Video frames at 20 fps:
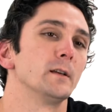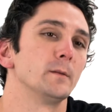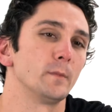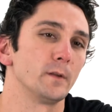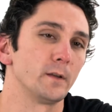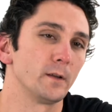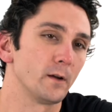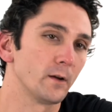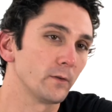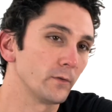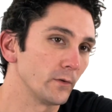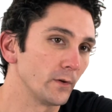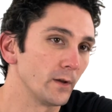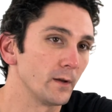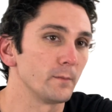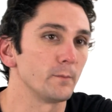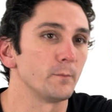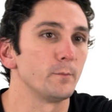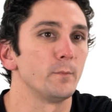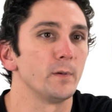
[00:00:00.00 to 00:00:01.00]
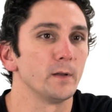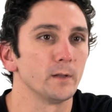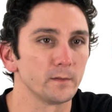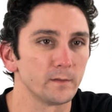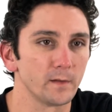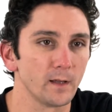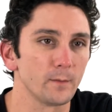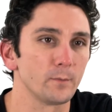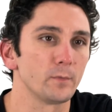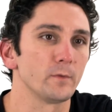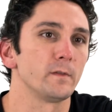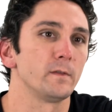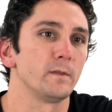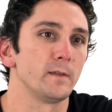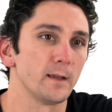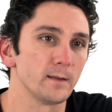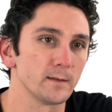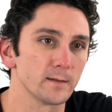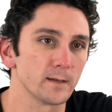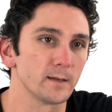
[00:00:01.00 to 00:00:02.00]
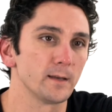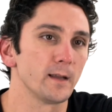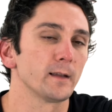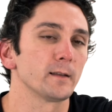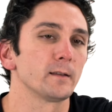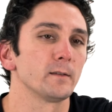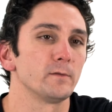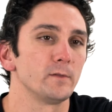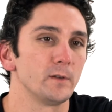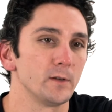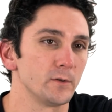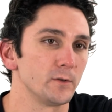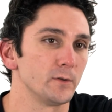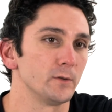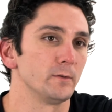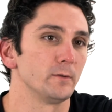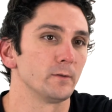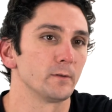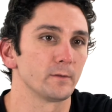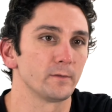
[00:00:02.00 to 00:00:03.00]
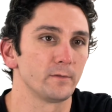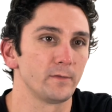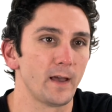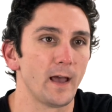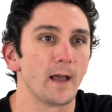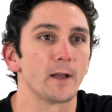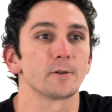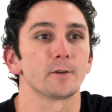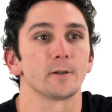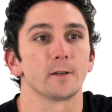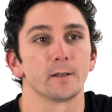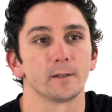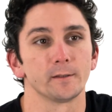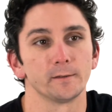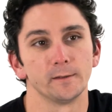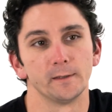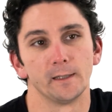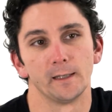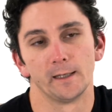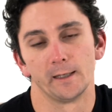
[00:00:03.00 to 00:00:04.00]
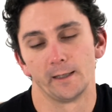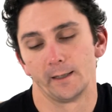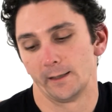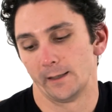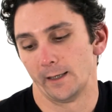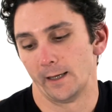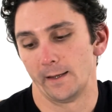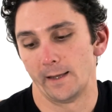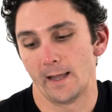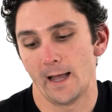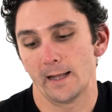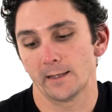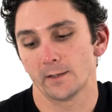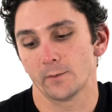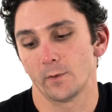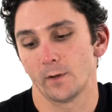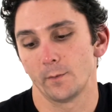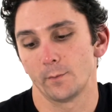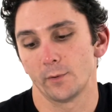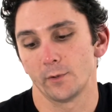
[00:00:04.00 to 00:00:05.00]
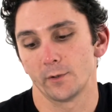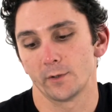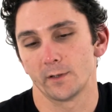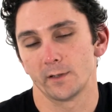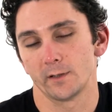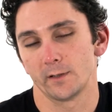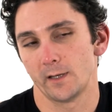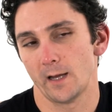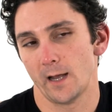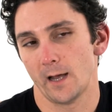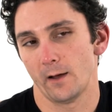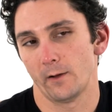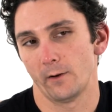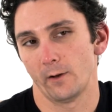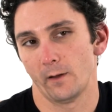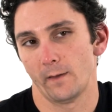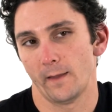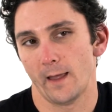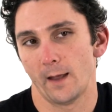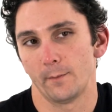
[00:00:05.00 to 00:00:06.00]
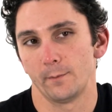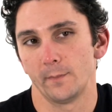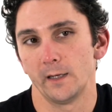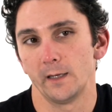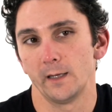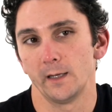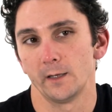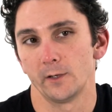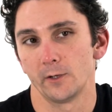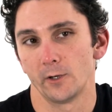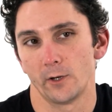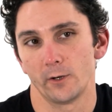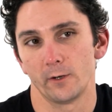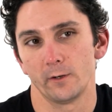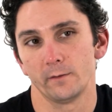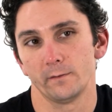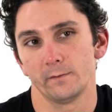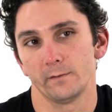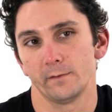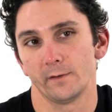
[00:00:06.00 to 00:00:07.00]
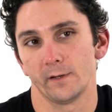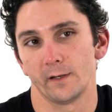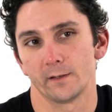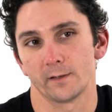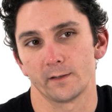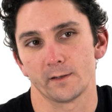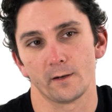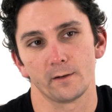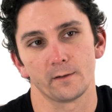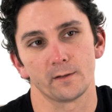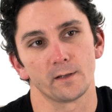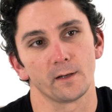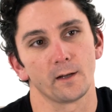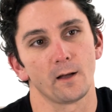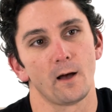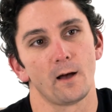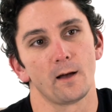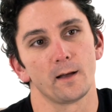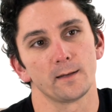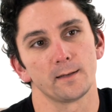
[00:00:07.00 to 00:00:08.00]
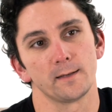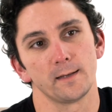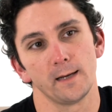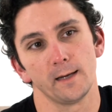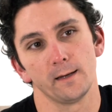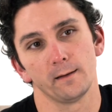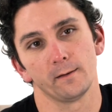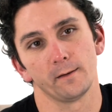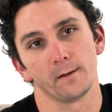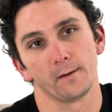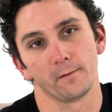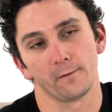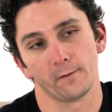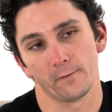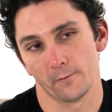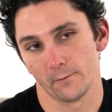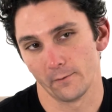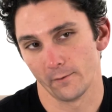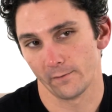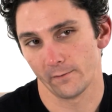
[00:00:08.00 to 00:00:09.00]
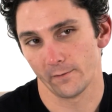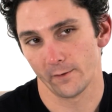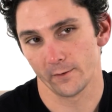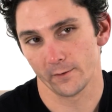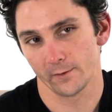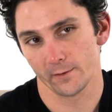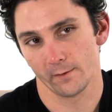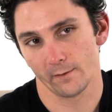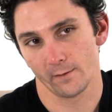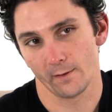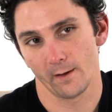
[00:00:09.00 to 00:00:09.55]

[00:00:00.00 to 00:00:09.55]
but they also get built up with dense connective tissue or fascia. And that's what pushes down on that median nerve and starts to cause tingling through the first